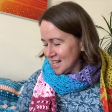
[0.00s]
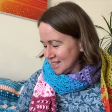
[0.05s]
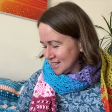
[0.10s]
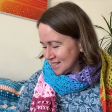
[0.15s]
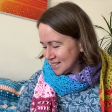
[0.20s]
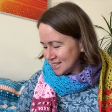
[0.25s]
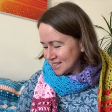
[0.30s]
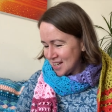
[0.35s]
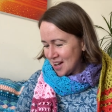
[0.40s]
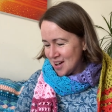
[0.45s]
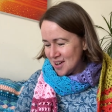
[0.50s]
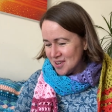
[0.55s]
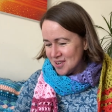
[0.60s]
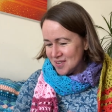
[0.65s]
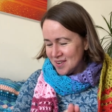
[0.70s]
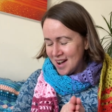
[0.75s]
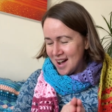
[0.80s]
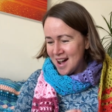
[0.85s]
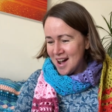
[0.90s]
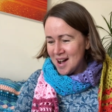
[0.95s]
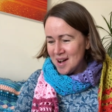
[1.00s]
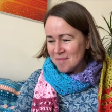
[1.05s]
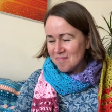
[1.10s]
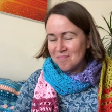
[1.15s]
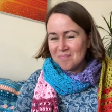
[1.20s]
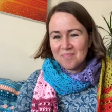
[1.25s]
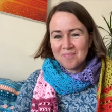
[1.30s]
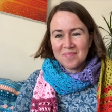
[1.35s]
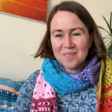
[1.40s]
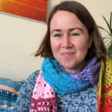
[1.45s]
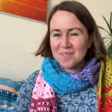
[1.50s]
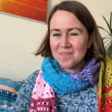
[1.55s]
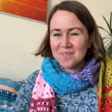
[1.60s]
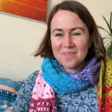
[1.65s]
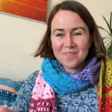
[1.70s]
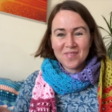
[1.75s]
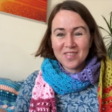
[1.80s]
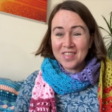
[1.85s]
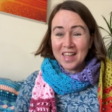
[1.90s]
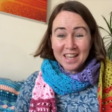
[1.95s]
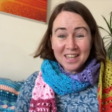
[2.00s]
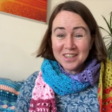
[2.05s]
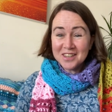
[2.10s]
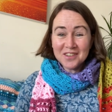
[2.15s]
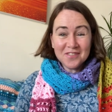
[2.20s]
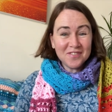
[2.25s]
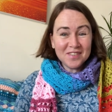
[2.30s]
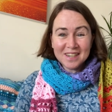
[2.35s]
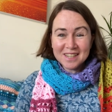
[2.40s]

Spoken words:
So, thank you for